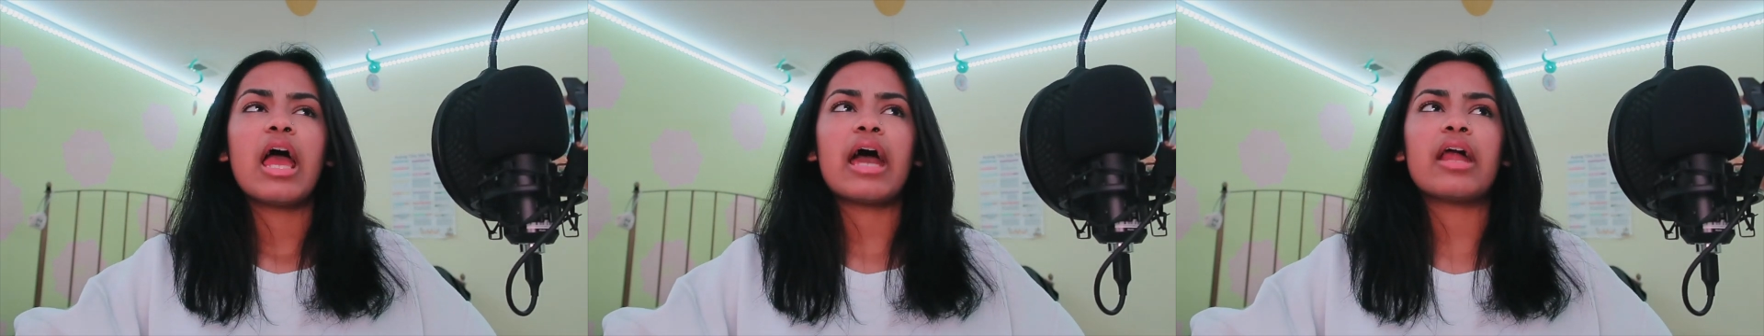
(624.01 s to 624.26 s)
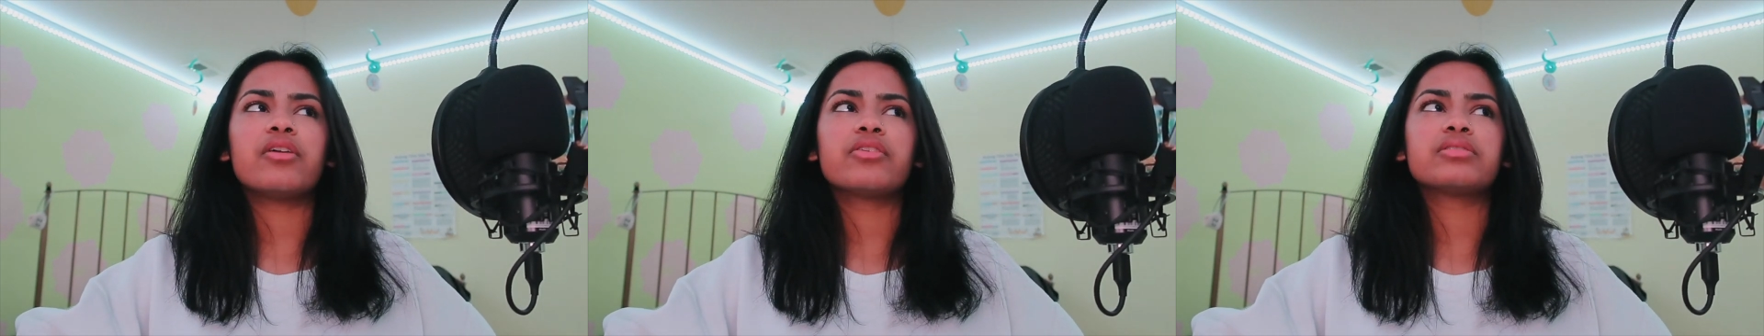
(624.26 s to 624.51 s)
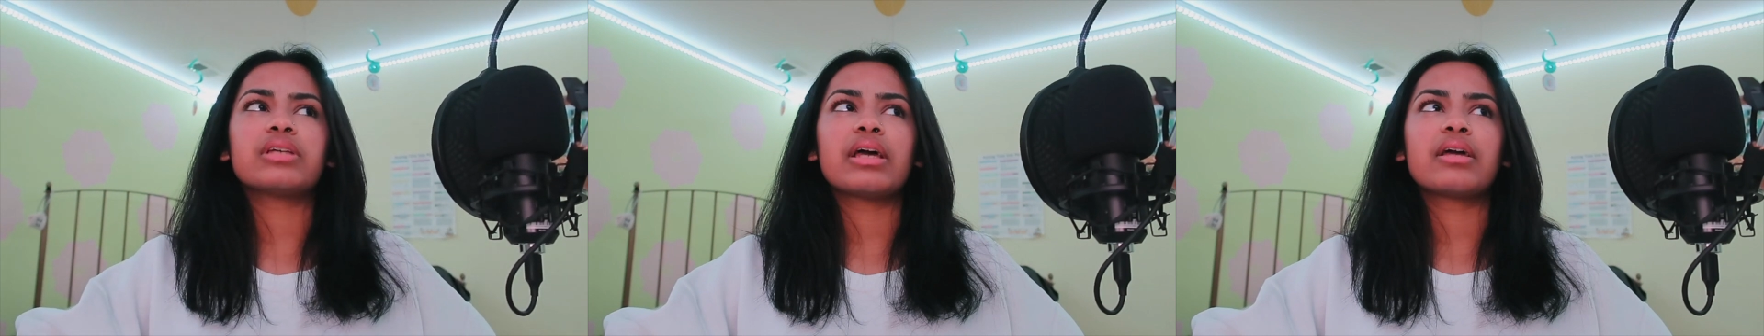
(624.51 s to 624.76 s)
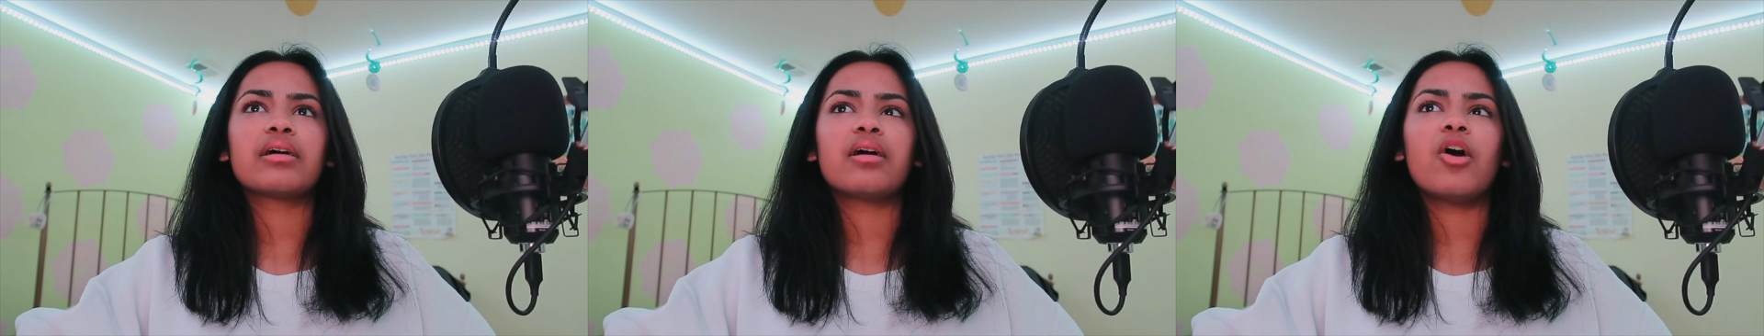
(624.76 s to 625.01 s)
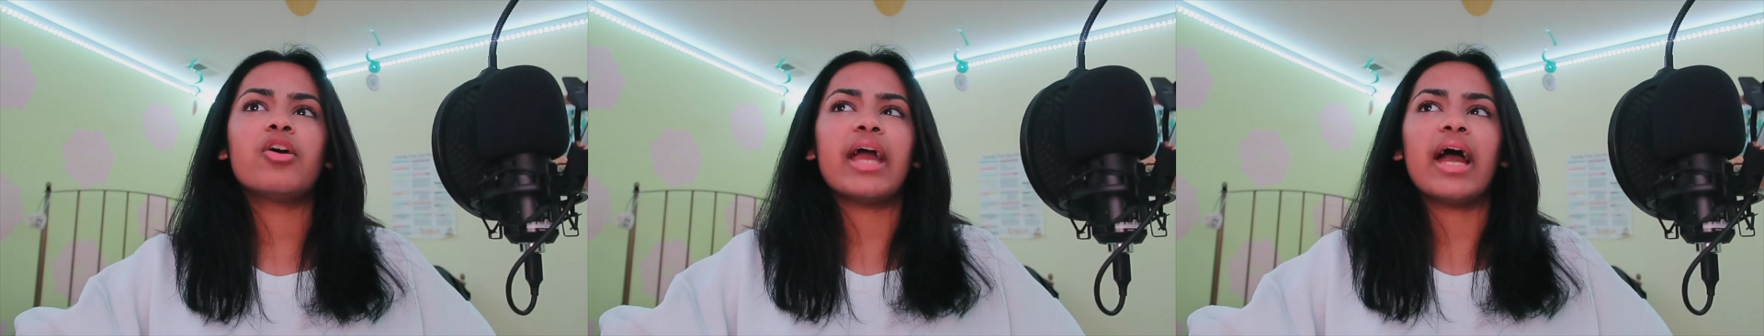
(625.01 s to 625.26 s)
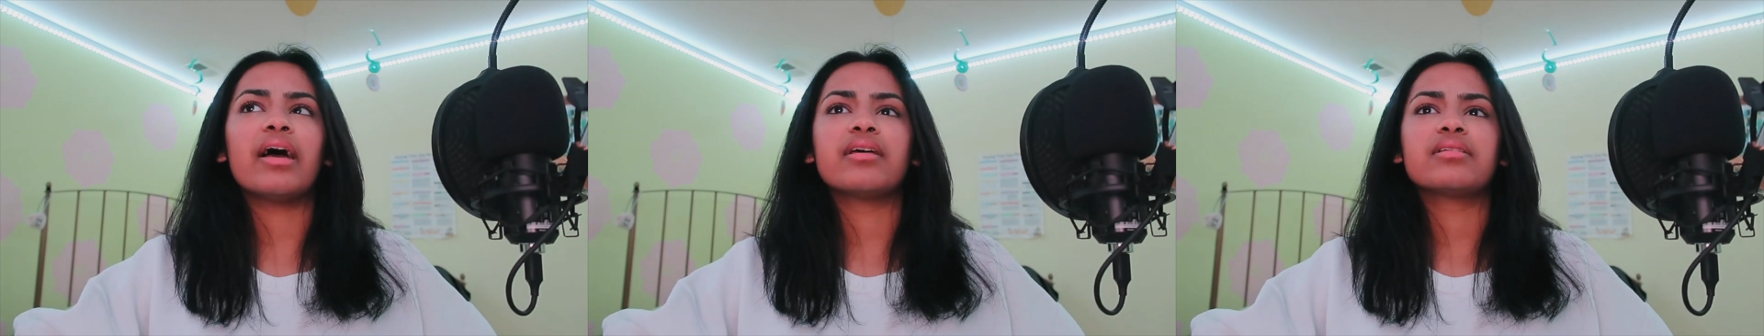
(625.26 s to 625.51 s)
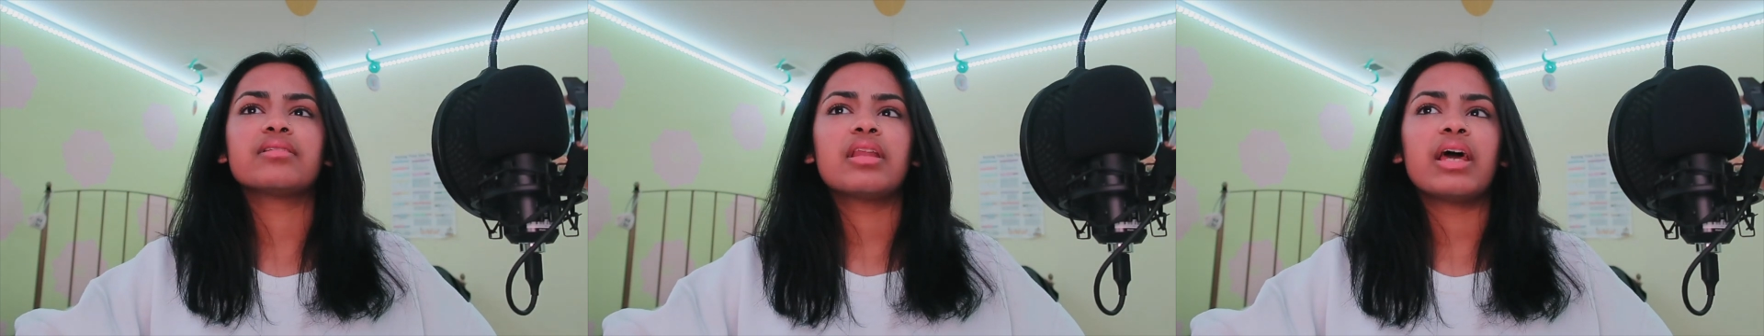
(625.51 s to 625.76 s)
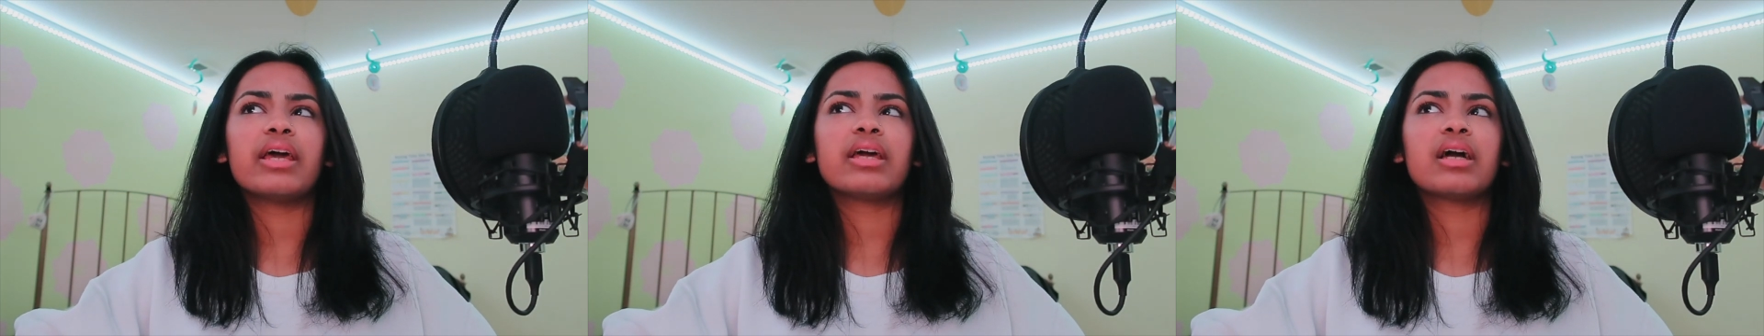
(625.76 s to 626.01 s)
and Aldo's like, oh yeah,
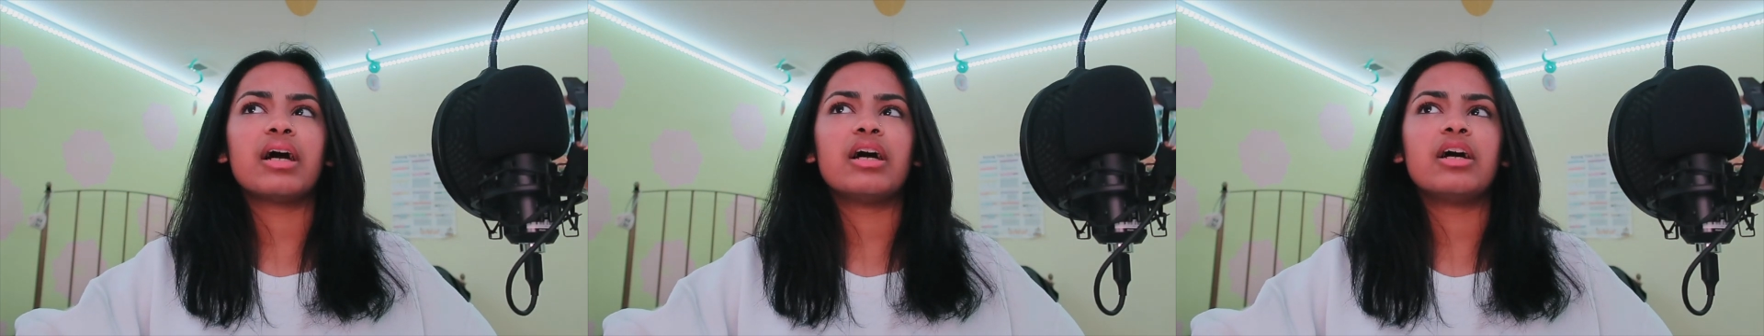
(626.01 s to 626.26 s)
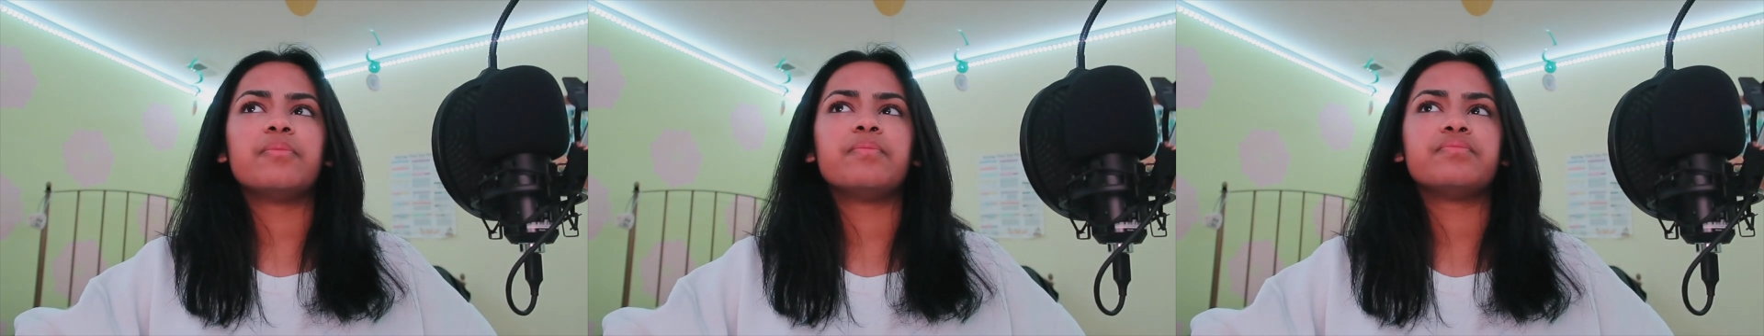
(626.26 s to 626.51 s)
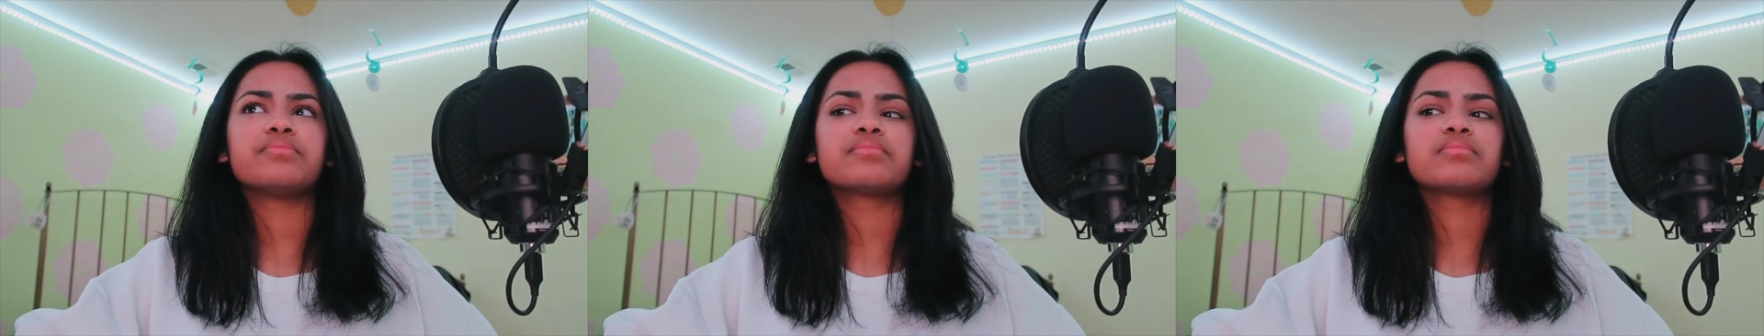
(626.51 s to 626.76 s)
like, yeah,